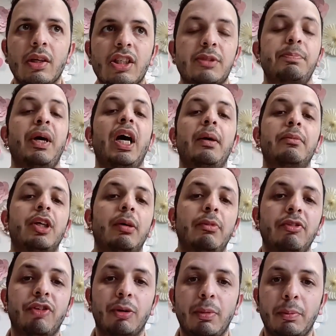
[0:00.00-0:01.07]
spam
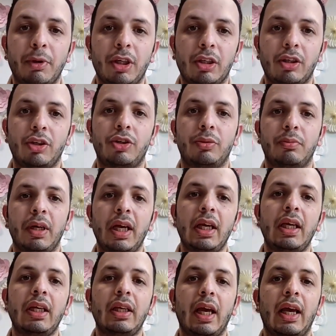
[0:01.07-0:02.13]
coming from a particular
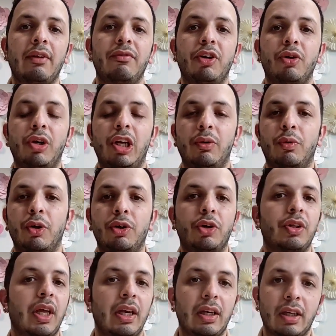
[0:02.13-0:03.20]
domain and we only want to
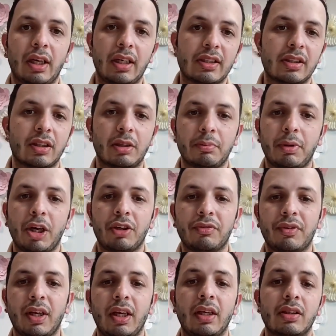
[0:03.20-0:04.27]
authenticate certain part
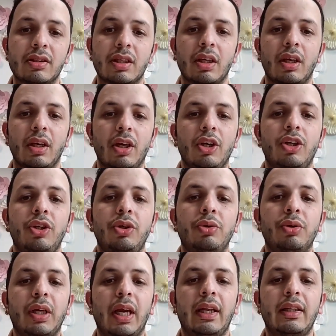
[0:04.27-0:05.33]
of things,
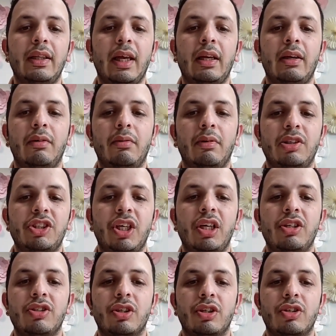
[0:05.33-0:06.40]
you can then
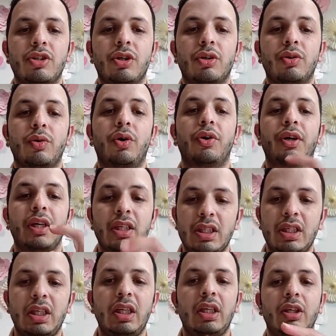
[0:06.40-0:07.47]
change it to
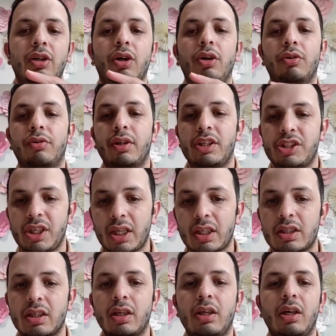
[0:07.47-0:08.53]
quarantine or
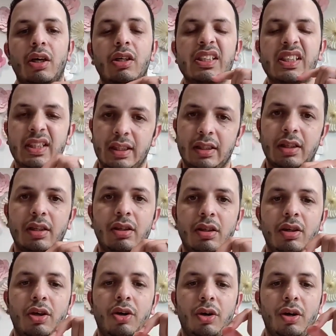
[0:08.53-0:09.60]
reject
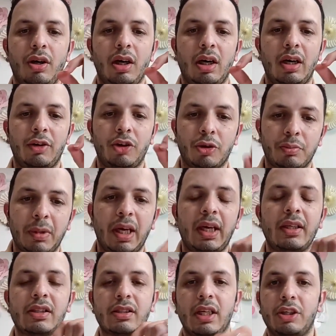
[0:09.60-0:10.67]
certain
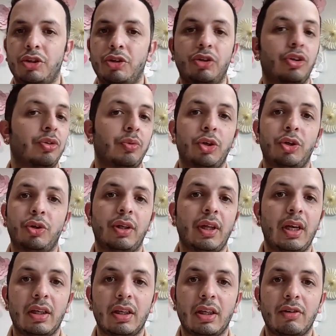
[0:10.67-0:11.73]
domains that you do not want to
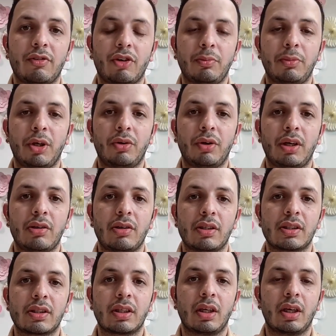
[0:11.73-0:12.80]
authenticate from your
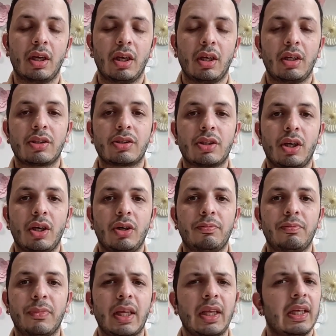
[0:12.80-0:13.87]
address.
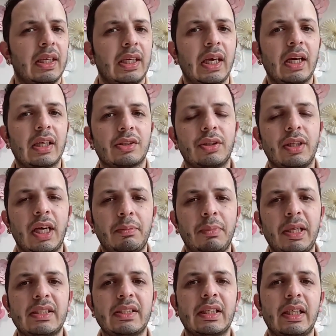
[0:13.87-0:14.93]
So yeah, so that
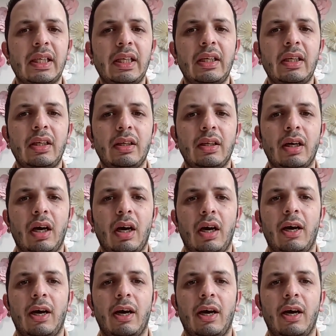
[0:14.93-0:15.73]
basically